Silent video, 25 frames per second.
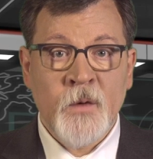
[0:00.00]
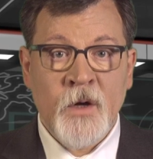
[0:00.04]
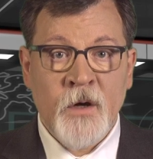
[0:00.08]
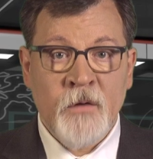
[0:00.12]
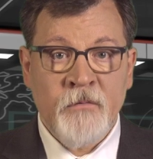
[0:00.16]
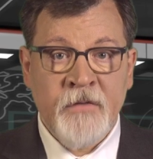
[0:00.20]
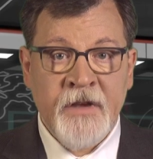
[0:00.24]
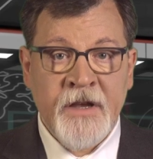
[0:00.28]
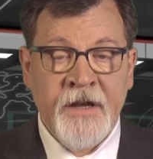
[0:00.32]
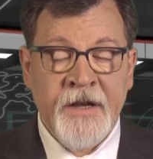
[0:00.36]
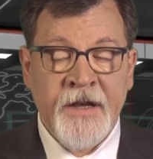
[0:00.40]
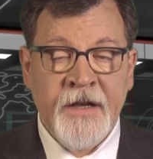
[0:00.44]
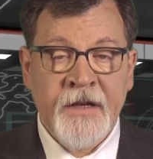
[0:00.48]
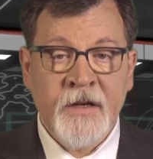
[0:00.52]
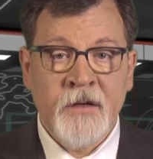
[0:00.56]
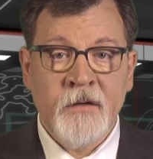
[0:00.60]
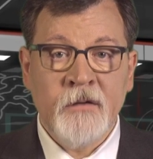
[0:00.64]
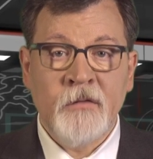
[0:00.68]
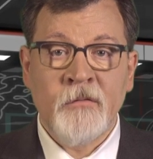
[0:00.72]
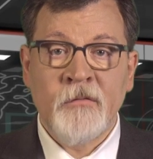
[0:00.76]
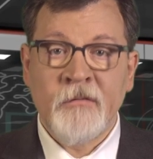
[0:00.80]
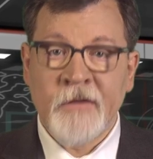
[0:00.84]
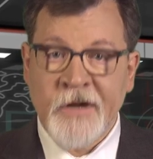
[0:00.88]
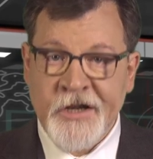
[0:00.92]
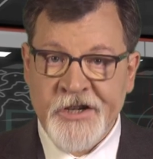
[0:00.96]
are reading
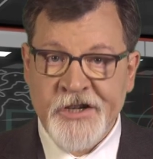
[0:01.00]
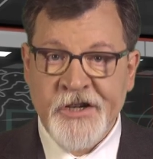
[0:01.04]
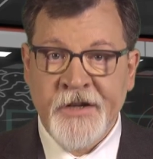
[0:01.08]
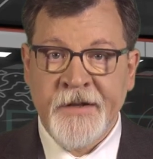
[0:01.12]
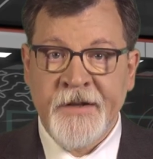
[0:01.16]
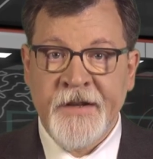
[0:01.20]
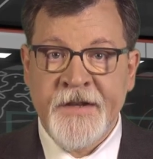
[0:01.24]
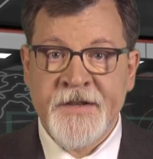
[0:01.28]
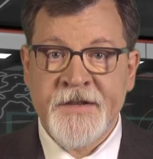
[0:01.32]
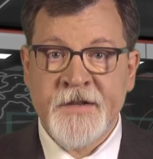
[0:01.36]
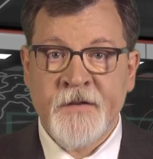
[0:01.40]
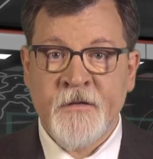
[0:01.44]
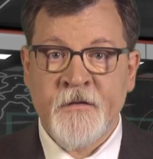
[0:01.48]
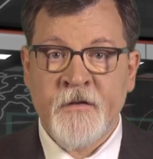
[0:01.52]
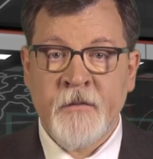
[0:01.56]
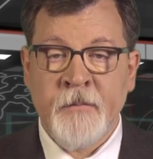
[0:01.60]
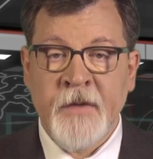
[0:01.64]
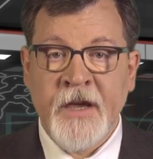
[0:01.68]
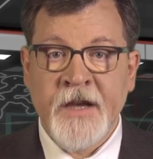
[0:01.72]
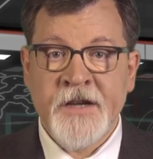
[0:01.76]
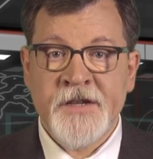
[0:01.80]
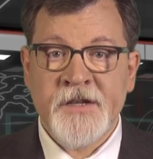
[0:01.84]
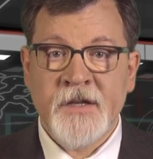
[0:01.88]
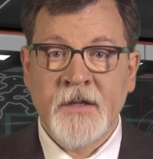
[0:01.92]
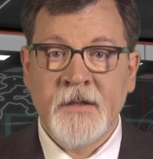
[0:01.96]
Russian
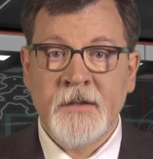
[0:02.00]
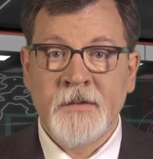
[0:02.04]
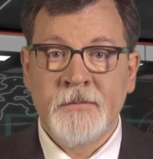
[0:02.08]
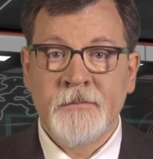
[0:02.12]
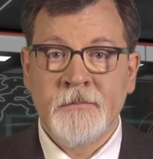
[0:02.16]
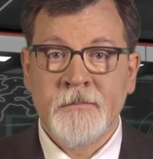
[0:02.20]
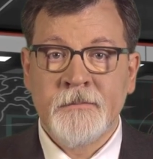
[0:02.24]
disinformation.